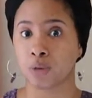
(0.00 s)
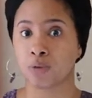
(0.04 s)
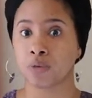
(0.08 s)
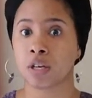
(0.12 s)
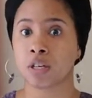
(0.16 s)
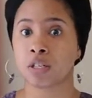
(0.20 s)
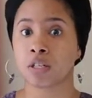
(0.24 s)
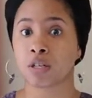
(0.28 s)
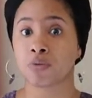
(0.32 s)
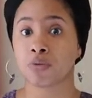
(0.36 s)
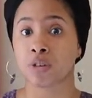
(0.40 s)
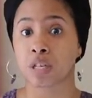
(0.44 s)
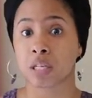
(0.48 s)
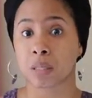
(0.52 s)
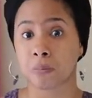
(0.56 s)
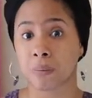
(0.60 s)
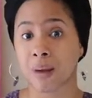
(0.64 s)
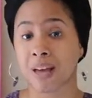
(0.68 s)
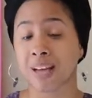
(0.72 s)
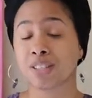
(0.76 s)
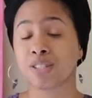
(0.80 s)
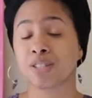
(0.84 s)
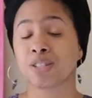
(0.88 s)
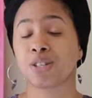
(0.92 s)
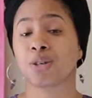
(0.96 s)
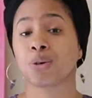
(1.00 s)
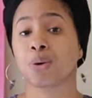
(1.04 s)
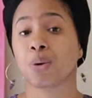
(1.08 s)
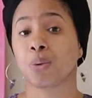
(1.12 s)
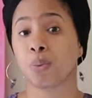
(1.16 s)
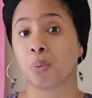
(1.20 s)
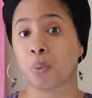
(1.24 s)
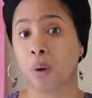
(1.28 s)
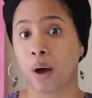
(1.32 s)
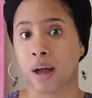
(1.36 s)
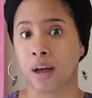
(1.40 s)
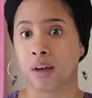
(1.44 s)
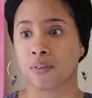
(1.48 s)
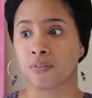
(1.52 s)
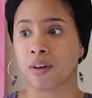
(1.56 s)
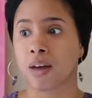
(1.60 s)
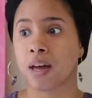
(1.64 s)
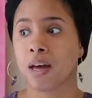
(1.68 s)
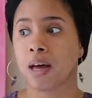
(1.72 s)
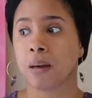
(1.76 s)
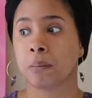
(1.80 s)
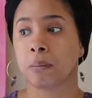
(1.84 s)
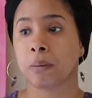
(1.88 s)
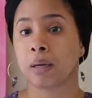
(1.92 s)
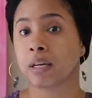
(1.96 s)
You need to respect your wife
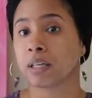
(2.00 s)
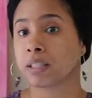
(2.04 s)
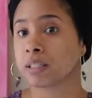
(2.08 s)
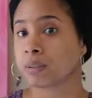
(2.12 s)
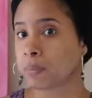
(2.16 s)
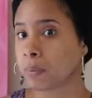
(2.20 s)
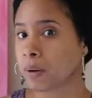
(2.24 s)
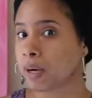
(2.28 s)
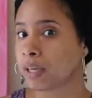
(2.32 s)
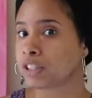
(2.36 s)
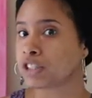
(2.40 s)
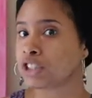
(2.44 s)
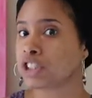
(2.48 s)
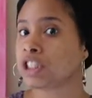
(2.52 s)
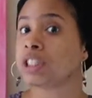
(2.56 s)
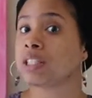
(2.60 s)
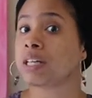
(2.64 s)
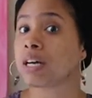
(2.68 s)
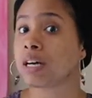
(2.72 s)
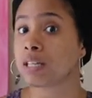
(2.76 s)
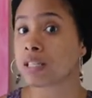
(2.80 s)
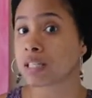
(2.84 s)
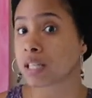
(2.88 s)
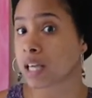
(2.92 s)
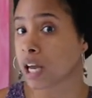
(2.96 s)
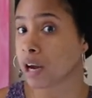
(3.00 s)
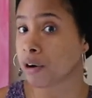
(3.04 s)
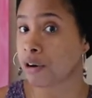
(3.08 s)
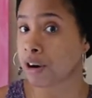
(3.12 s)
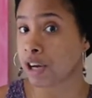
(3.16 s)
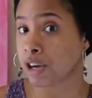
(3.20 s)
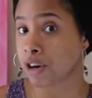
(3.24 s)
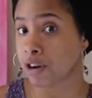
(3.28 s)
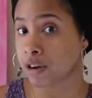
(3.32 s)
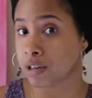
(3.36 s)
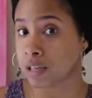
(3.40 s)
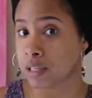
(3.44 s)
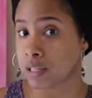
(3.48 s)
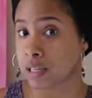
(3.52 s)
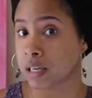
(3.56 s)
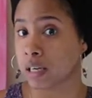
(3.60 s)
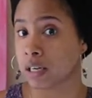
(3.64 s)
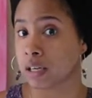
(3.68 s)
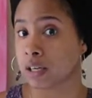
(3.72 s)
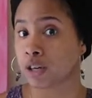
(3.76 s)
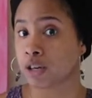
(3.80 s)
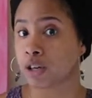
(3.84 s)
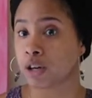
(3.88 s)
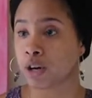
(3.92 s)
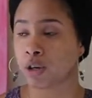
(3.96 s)
because, one, she does carry your
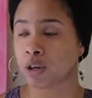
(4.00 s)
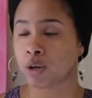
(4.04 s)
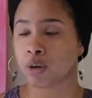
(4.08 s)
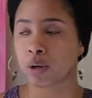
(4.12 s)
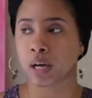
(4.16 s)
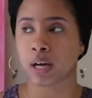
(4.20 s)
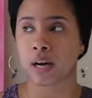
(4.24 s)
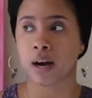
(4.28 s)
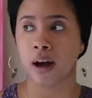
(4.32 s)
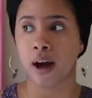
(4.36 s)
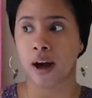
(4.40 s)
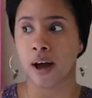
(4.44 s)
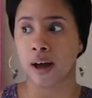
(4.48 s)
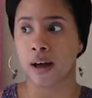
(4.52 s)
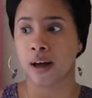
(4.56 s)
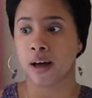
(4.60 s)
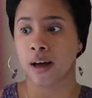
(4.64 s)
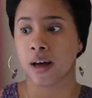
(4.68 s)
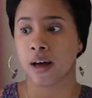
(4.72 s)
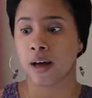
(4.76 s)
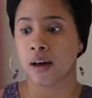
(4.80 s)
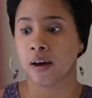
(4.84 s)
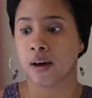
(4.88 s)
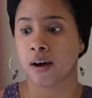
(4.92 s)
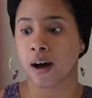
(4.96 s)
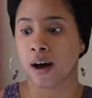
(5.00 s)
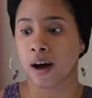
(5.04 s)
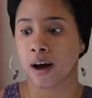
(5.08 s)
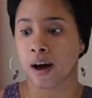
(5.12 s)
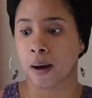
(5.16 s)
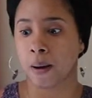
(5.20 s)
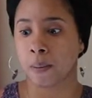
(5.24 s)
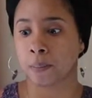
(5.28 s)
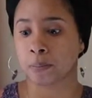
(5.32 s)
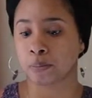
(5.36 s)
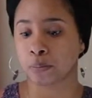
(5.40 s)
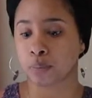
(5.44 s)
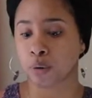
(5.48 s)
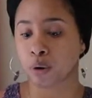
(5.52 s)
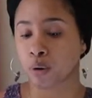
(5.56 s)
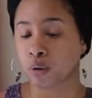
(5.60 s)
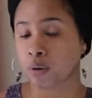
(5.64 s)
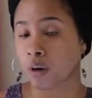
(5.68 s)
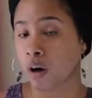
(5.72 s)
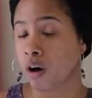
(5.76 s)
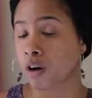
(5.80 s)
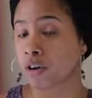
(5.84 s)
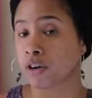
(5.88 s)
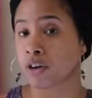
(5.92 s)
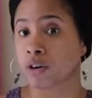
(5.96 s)
seed. You know, you cannot Um,
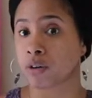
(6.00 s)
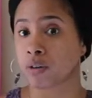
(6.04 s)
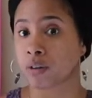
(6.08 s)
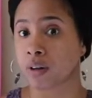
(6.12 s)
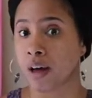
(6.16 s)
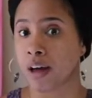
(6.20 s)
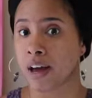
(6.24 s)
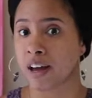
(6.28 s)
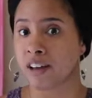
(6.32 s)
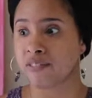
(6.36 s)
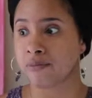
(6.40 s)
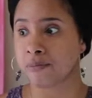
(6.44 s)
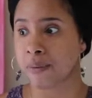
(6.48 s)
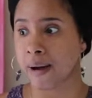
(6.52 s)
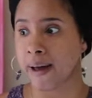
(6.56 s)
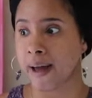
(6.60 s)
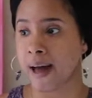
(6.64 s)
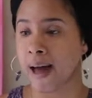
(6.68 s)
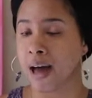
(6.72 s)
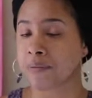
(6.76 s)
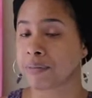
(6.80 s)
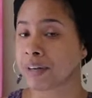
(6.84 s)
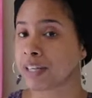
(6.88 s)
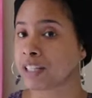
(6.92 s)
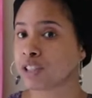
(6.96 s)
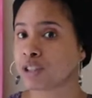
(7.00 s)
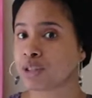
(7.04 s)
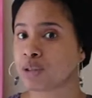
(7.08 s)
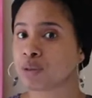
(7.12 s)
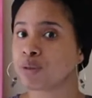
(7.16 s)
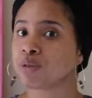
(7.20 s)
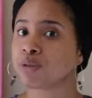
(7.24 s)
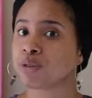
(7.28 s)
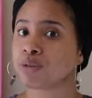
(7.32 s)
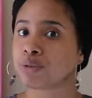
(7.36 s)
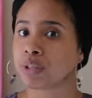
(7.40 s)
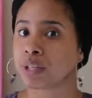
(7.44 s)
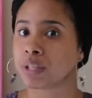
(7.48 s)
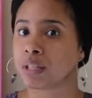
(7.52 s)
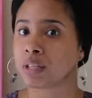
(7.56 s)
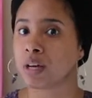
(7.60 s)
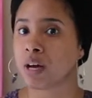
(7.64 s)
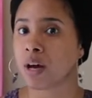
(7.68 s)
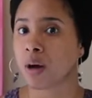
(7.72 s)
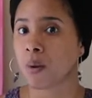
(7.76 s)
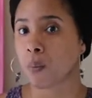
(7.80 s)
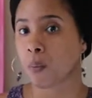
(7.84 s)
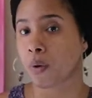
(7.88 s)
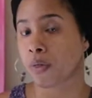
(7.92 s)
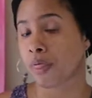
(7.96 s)
prolong your life by having
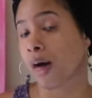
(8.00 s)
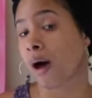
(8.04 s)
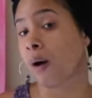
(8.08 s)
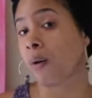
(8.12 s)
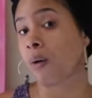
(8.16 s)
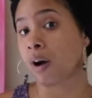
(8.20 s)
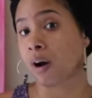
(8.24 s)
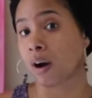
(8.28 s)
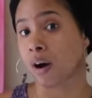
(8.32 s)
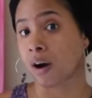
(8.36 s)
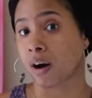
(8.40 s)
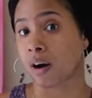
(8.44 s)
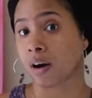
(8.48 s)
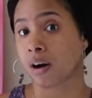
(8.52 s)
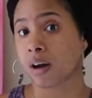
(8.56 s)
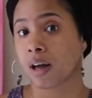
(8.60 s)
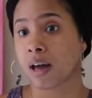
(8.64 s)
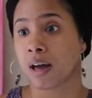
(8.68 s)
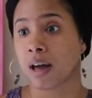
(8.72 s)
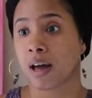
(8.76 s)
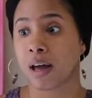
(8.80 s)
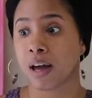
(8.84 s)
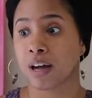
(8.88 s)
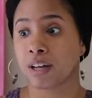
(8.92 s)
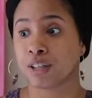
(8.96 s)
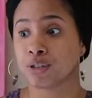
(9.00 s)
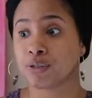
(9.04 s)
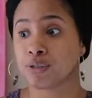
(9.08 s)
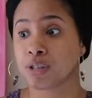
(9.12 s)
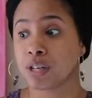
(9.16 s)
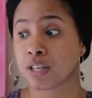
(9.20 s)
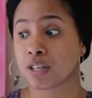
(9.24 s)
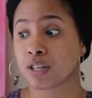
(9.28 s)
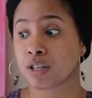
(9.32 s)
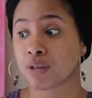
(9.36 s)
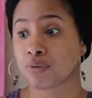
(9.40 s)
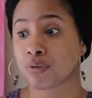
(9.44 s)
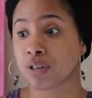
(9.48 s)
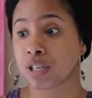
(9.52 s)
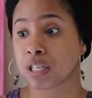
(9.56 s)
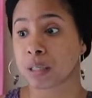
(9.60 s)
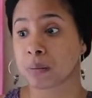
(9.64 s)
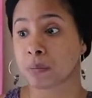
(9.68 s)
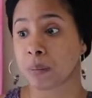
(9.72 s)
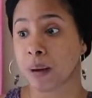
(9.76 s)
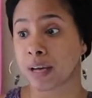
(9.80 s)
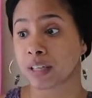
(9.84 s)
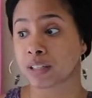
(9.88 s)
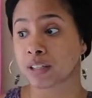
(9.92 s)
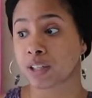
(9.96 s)
children without her, and you need to
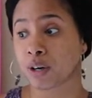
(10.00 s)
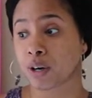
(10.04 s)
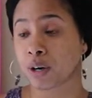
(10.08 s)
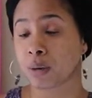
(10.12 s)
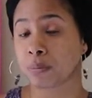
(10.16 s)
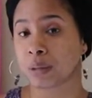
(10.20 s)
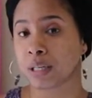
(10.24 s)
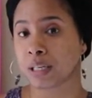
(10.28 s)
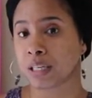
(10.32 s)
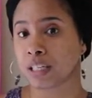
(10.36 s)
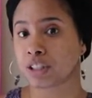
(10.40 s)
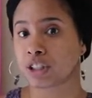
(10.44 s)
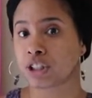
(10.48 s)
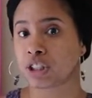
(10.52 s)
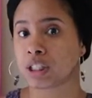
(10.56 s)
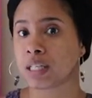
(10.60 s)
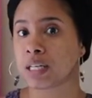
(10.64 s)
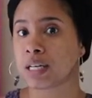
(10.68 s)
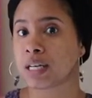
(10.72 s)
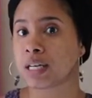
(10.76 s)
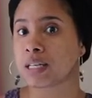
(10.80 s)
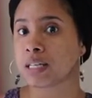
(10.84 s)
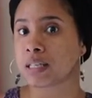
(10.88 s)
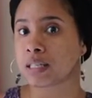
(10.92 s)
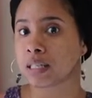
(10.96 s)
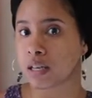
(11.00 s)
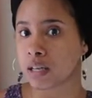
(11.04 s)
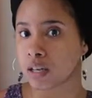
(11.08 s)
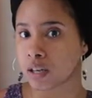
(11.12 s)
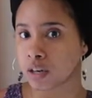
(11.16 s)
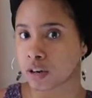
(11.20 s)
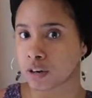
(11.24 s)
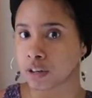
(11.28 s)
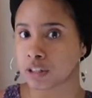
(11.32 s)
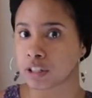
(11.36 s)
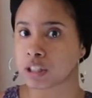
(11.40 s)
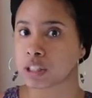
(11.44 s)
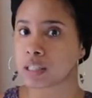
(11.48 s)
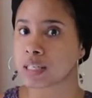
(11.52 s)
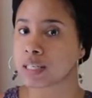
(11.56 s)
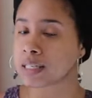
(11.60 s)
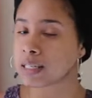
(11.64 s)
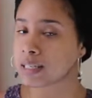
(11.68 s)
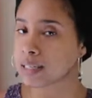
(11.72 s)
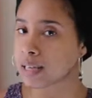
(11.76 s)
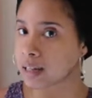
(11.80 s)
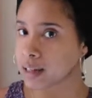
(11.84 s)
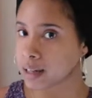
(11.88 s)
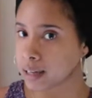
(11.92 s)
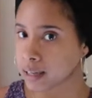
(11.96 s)
respect her because she is tender, she
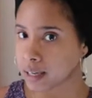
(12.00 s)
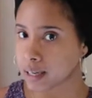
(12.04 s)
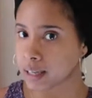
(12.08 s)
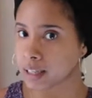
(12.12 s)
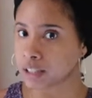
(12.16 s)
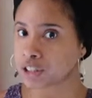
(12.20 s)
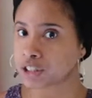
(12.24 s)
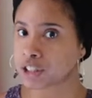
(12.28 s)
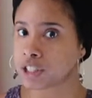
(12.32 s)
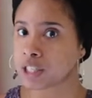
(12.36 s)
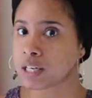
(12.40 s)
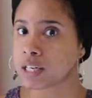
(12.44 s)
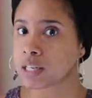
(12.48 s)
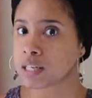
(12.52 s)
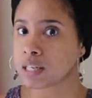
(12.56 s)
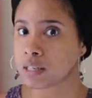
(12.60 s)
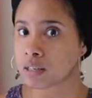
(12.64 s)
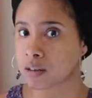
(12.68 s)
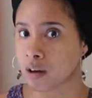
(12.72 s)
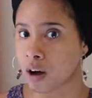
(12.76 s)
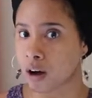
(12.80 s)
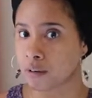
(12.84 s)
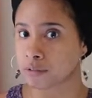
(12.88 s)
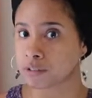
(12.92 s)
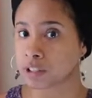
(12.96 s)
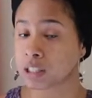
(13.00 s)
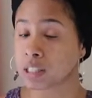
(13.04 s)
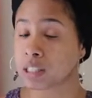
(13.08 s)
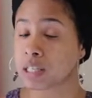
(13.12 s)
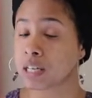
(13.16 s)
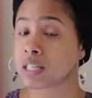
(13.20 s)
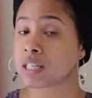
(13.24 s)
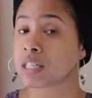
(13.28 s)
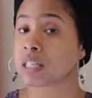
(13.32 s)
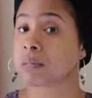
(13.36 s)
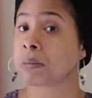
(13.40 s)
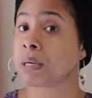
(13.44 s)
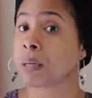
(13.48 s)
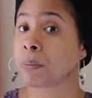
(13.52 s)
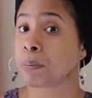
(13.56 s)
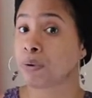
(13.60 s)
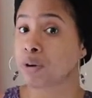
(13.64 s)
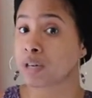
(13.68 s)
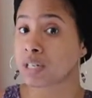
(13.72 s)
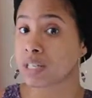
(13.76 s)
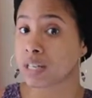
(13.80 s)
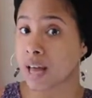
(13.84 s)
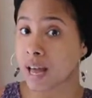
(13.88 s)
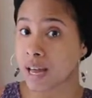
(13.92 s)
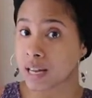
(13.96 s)
is delicate, she is soft, she needs to be
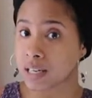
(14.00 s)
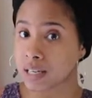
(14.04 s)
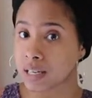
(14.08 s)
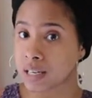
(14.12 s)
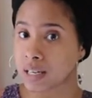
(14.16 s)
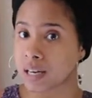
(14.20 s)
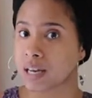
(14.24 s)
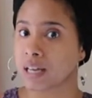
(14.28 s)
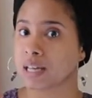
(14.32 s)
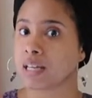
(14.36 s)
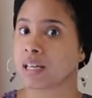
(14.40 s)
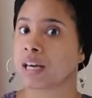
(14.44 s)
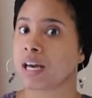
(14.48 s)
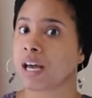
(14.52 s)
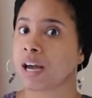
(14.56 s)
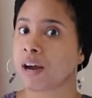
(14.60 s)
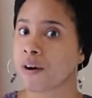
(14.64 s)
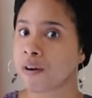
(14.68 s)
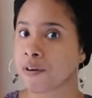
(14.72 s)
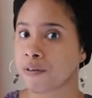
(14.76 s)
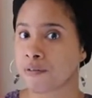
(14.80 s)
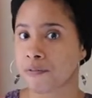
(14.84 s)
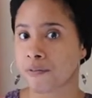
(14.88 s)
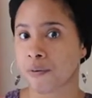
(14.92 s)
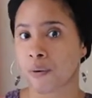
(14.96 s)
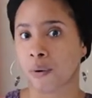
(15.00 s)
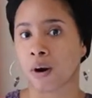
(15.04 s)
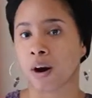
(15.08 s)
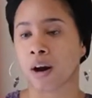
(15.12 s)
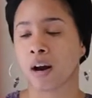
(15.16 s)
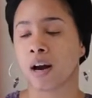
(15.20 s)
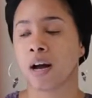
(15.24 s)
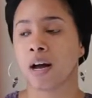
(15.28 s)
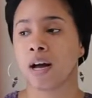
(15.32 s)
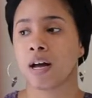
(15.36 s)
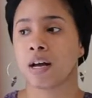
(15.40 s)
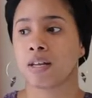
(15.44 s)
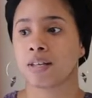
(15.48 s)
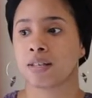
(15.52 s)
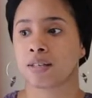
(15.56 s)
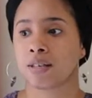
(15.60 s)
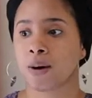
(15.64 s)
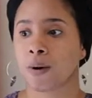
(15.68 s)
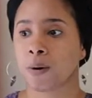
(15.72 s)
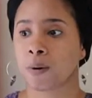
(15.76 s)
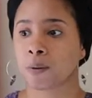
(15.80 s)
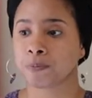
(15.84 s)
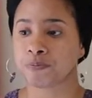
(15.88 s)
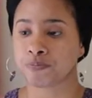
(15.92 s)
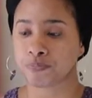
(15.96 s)
protected and cared for.
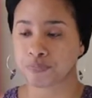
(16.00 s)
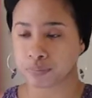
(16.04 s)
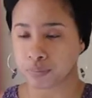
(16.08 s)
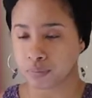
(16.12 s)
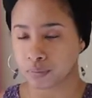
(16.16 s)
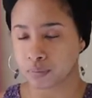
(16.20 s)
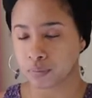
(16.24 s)
So